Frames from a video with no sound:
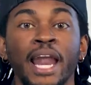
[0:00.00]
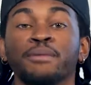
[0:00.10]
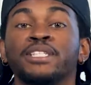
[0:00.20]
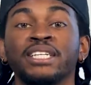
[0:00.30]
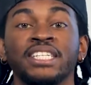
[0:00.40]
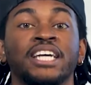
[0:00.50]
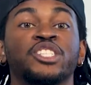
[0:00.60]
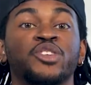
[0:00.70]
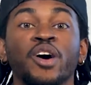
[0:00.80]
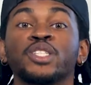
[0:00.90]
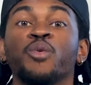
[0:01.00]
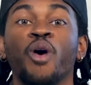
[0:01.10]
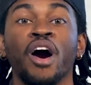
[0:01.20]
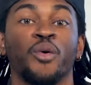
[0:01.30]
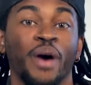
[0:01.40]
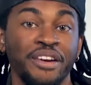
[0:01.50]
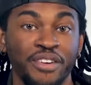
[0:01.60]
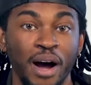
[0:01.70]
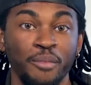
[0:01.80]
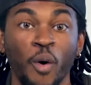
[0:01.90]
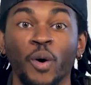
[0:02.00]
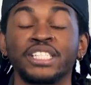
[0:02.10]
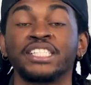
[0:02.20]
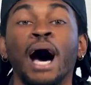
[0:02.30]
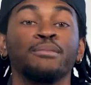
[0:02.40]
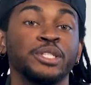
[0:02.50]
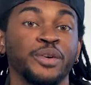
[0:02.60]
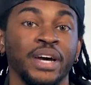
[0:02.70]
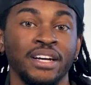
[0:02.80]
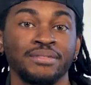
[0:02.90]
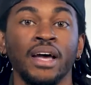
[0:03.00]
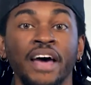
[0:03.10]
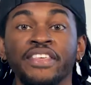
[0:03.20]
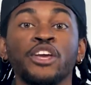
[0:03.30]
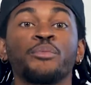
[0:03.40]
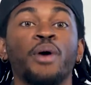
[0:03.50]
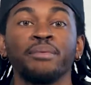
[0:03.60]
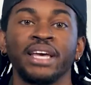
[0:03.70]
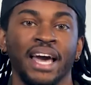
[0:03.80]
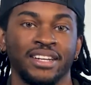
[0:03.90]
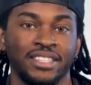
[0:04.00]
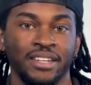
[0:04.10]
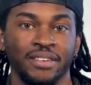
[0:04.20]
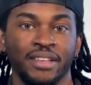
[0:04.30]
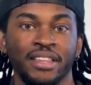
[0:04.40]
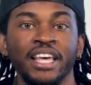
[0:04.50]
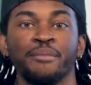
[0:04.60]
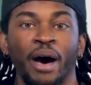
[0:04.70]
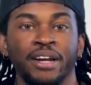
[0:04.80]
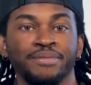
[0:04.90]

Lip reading: An obsession I struggle to walk away from or stop doing. I think you probably get it too. Think about it.